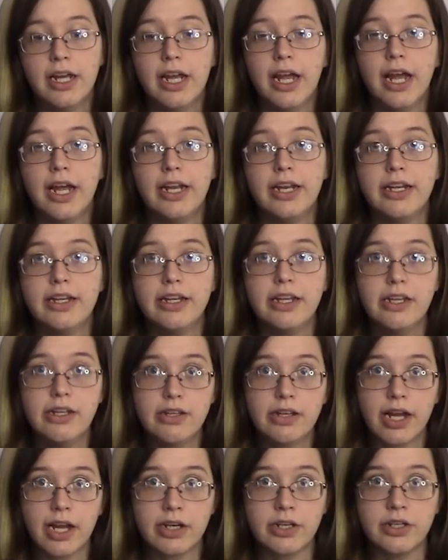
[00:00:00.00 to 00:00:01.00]
And in this
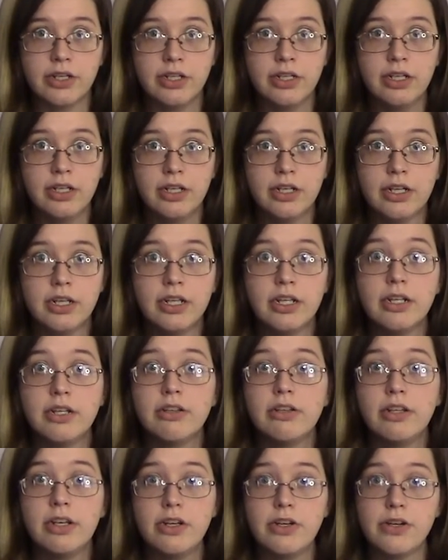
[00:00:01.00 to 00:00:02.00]
section,
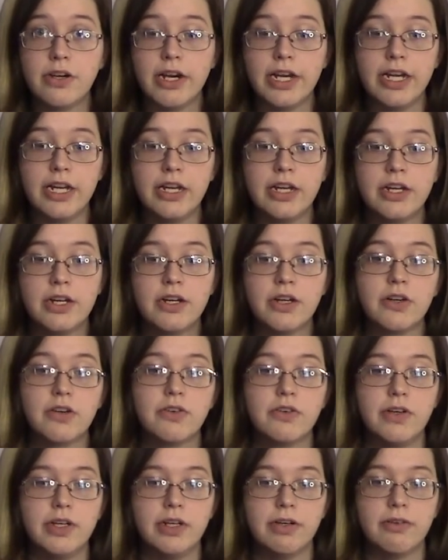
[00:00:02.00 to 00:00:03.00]
citrate
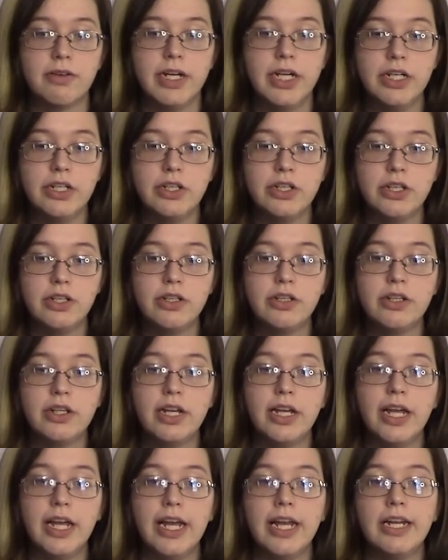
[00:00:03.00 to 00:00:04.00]
rearranges
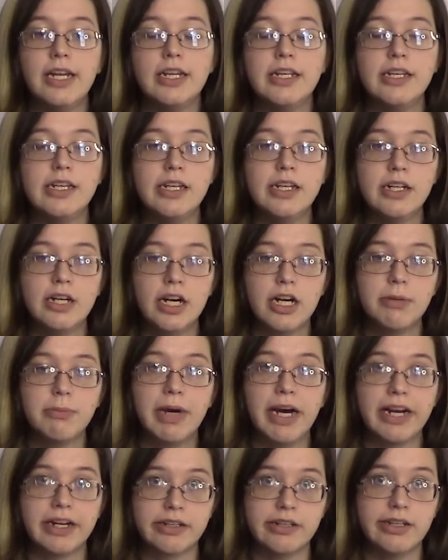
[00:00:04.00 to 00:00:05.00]
and it
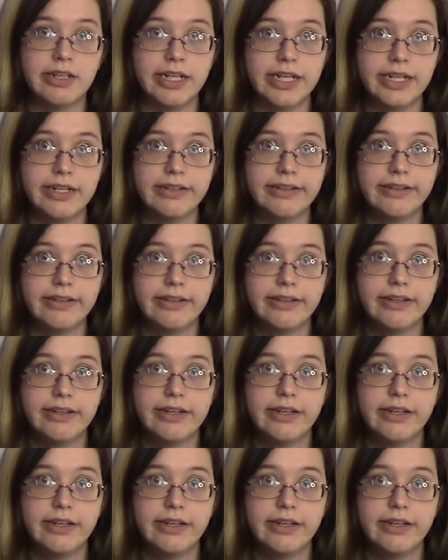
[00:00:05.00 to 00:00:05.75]
decarboxylates.